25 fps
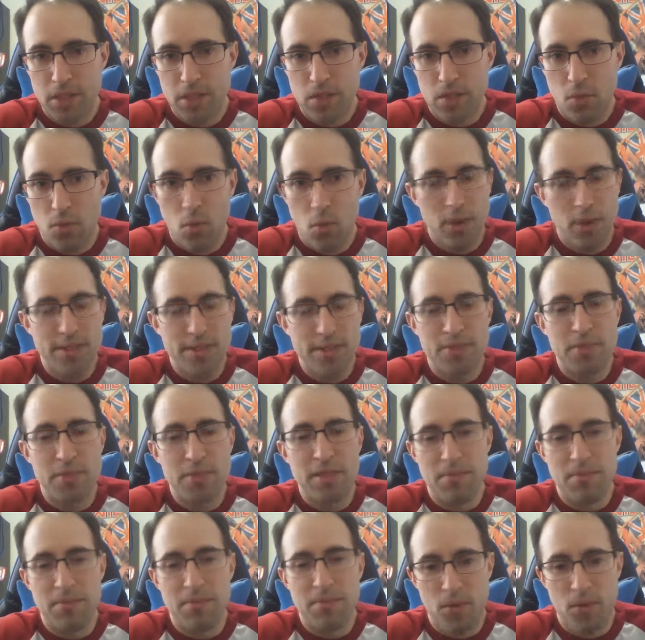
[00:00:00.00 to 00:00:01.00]
what has been
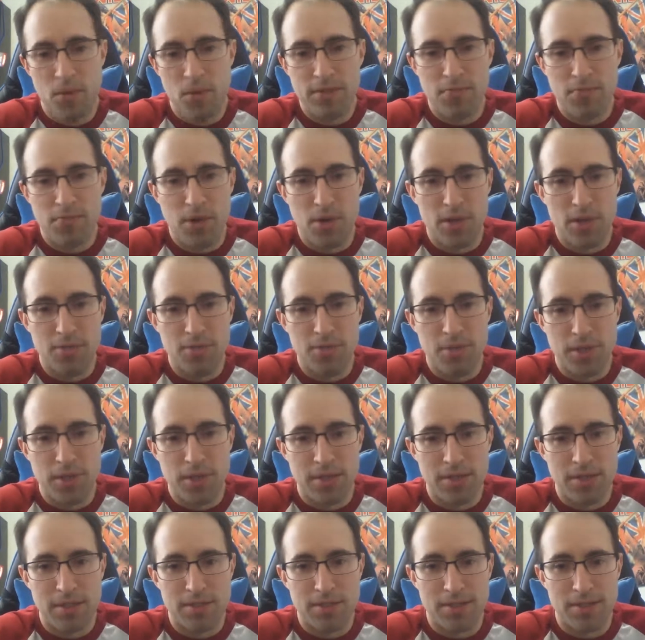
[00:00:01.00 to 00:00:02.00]
the point of Brock's
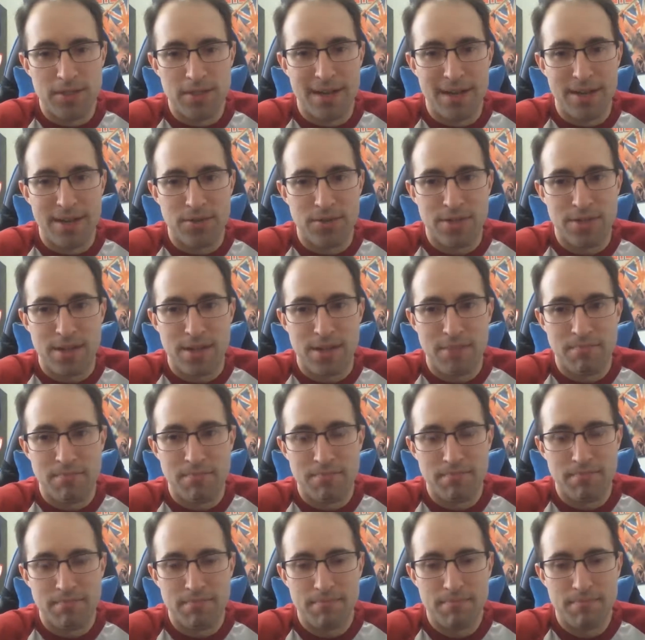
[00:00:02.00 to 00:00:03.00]
booking this entire time?
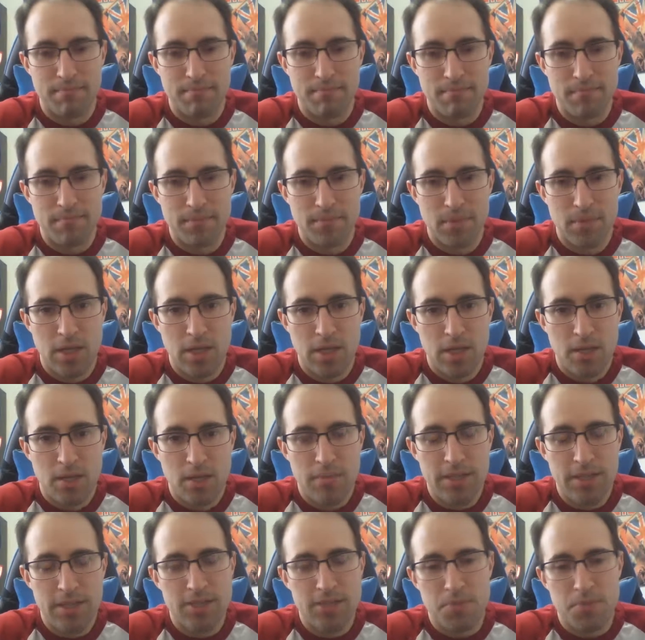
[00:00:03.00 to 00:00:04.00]

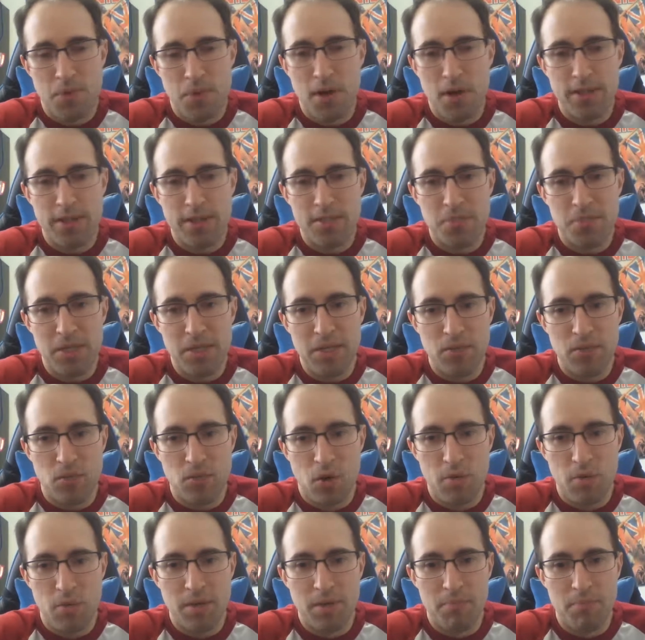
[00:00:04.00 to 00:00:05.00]
Because Brock has beaten
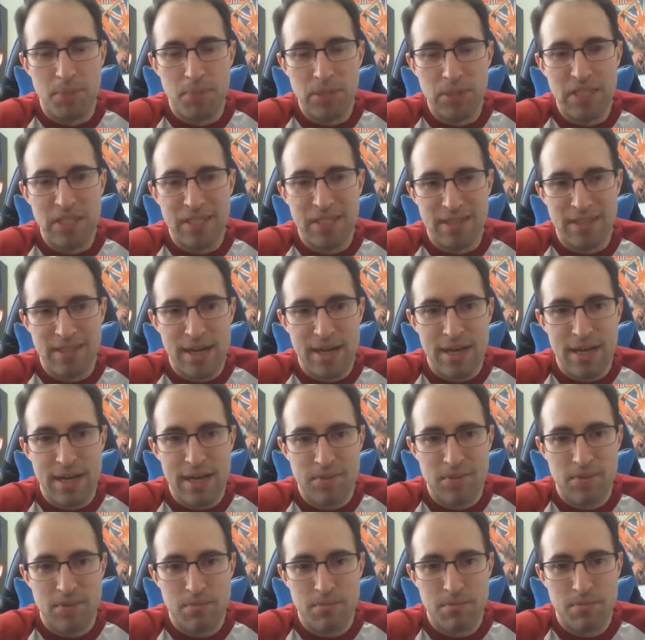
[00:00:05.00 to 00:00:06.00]
Roman a billion
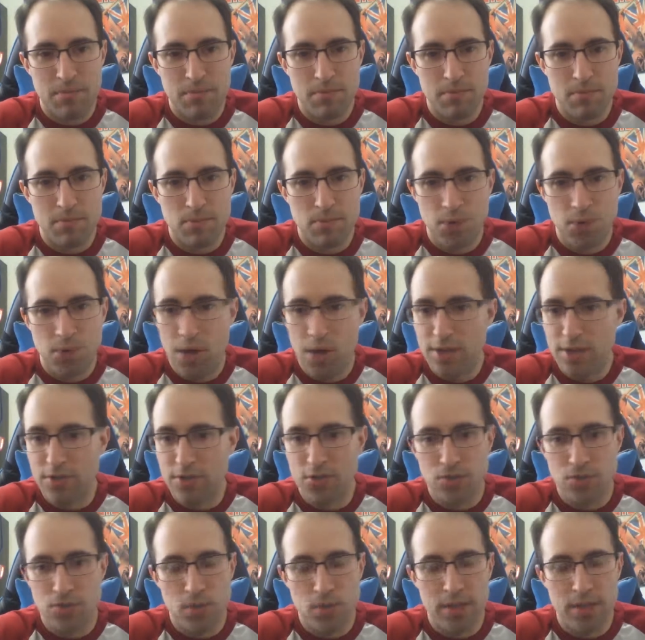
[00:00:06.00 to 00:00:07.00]
times. Brock
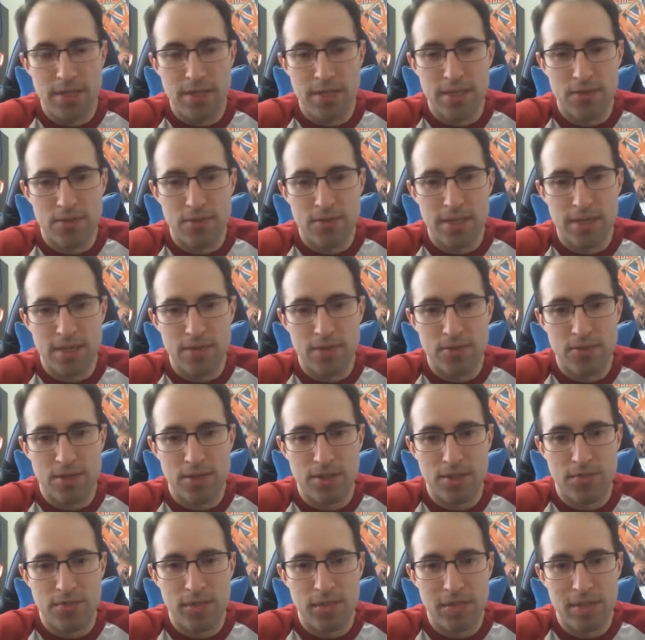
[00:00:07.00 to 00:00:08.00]
destroyed The Undertaker's
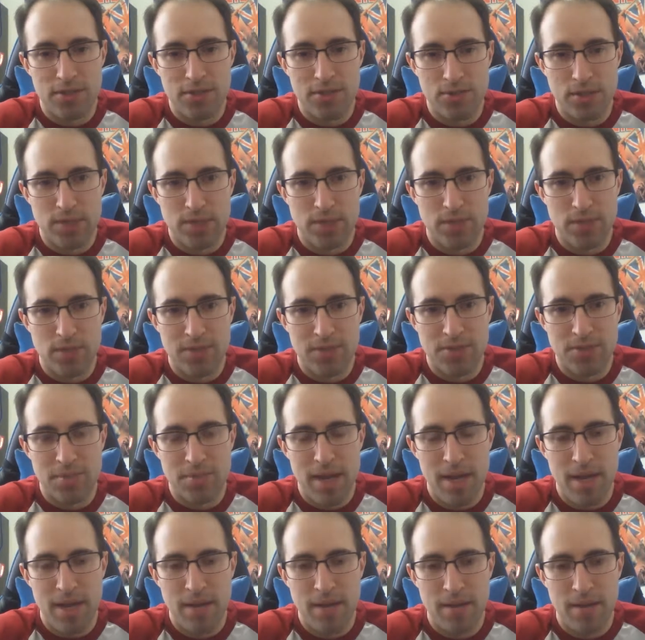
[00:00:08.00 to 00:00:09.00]
undefeated streak at
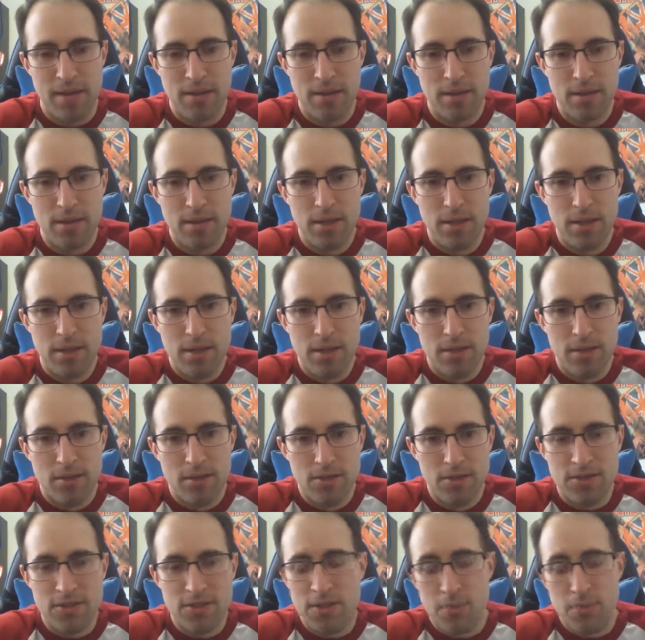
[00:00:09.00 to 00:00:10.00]
WrestleMania.
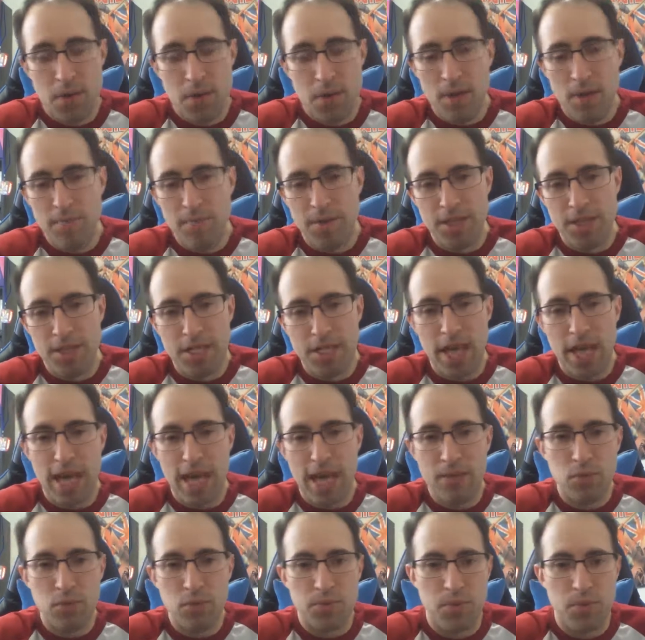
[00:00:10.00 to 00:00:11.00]
This is the problem that they
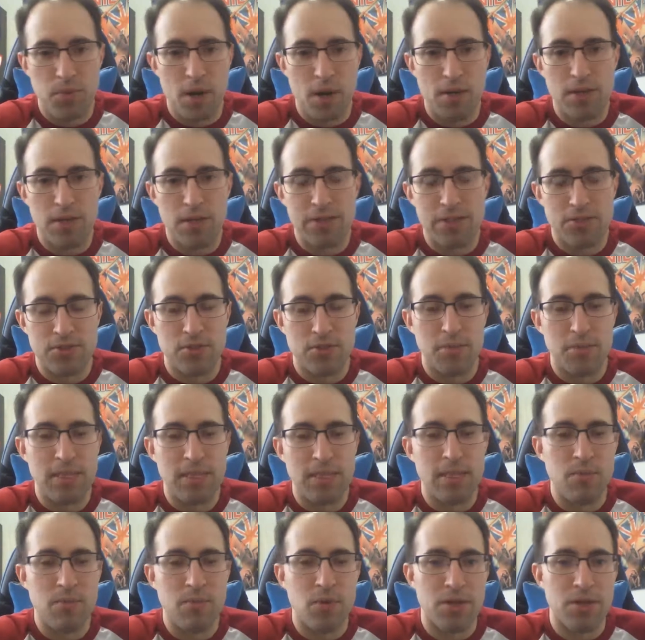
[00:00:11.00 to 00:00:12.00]
had with Brock Lesnar to
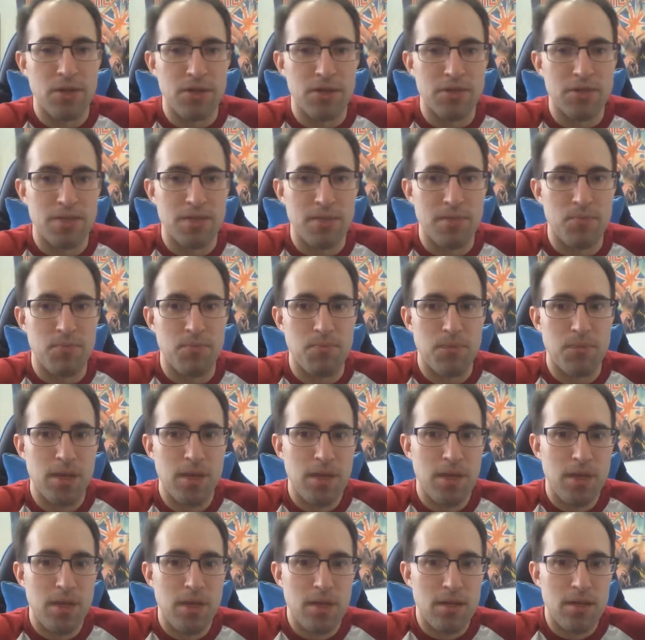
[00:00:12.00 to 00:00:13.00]
begin with, is
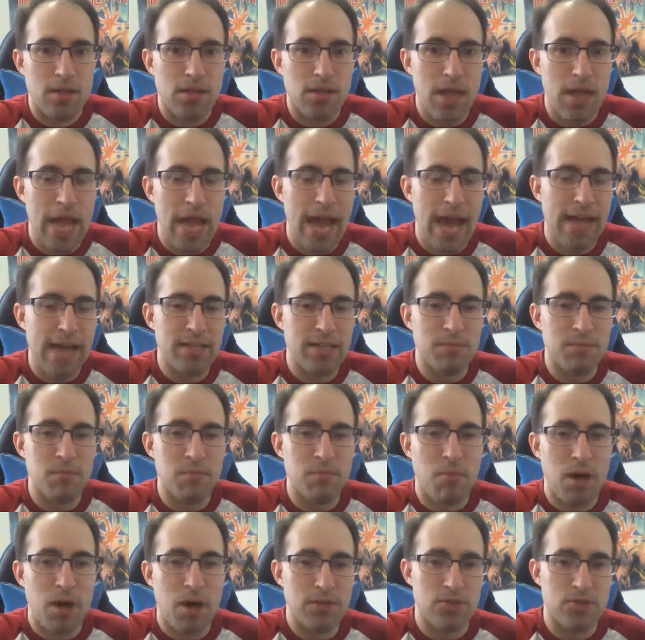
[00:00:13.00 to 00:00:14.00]
they had him
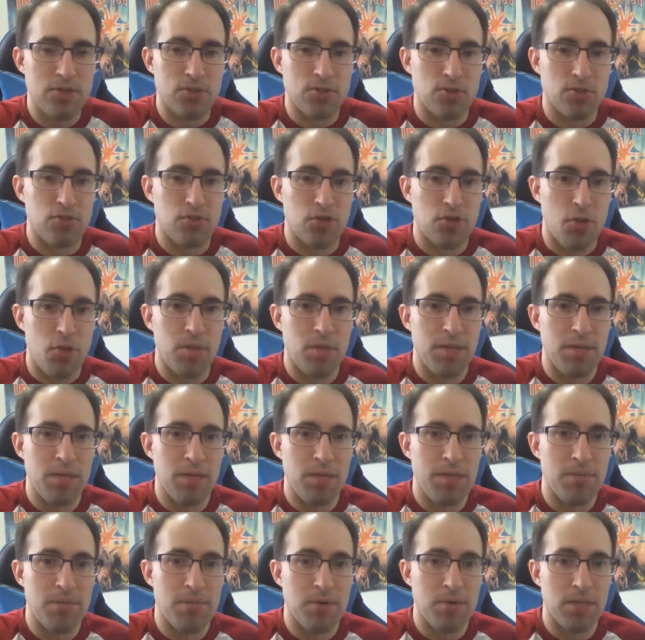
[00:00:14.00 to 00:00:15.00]
monster so many
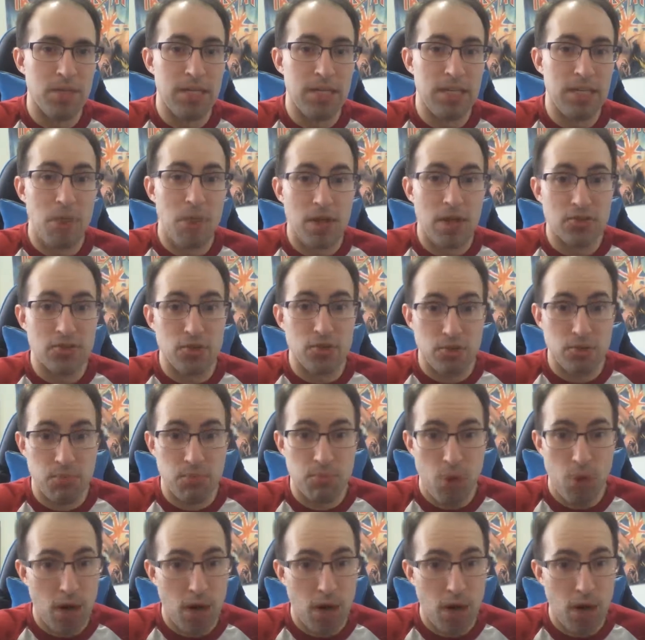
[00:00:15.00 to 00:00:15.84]
people. He monstered